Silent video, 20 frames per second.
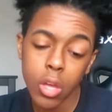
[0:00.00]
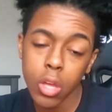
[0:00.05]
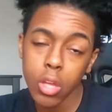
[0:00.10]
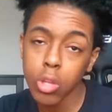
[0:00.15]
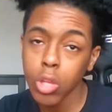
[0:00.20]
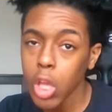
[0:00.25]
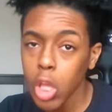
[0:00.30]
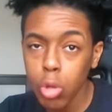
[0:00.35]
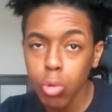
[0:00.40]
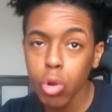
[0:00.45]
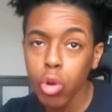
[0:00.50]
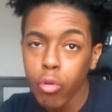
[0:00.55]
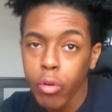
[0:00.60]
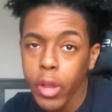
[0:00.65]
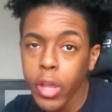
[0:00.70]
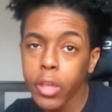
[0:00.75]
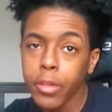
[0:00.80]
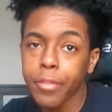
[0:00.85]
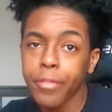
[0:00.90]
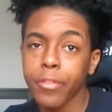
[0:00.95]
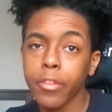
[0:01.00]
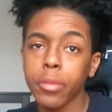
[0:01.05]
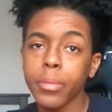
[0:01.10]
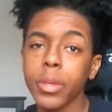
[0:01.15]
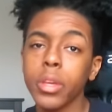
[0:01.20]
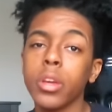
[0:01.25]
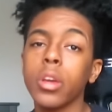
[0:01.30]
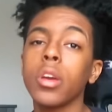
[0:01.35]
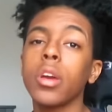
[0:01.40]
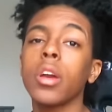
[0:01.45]
You gray, you feel
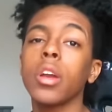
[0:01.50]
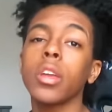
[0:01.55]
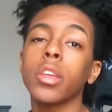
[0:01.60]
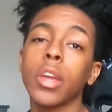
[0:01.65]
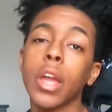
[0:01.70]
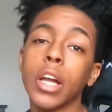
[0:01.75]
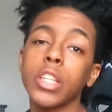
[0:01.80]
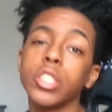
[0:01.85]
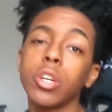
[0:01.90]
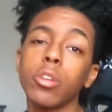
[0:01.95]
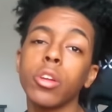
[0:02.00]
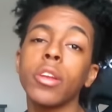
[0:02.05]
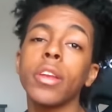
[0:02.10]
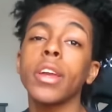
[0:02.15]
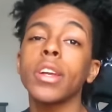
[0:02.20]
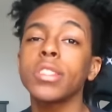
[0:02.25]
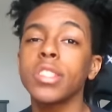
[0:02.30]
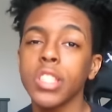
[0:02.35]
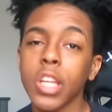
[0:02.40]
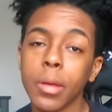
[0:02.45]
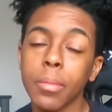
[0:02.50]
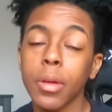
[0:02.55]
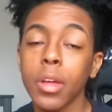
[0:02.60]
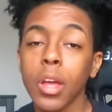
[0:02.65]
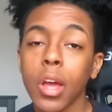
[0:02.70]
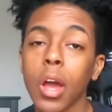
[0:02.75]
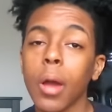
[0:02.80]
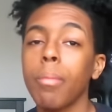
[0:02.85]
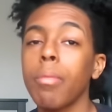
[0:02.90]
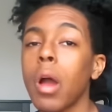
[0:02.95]
me? Catch y'all on the next step.
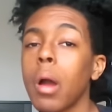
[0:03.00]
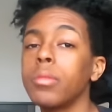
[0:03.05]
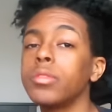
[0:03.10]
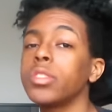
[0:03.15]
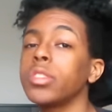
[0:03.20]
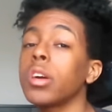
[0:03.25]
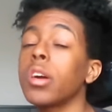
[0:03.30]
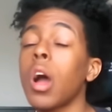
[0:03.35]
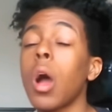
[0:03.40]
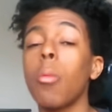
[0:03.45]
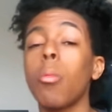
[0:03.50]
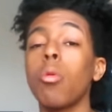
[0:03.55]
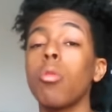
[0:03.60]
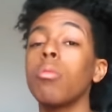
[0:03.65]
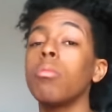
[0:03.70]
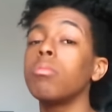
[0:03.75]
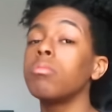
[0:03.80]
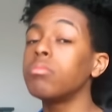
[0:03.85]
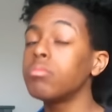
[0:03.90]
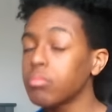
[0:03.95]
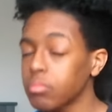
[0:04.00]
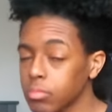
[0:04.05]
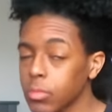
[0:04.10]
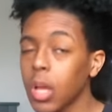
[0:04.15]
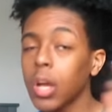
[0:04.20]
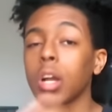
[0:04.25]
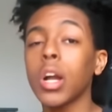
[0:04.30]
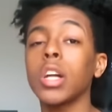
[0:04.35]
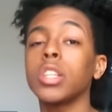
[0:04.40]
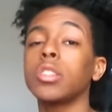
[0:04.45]
I promise y'all,
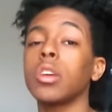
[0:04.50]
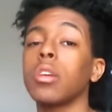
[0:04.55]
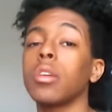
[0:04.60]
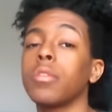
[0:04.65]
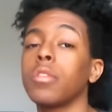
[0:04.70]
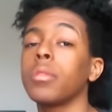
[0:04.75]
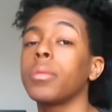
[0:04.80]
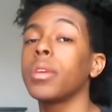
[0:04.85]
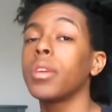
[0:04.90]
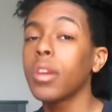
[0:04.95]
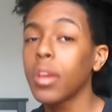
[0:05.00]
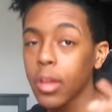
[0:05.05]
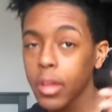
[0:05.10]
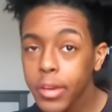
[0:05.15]
I got y'all, you feel me?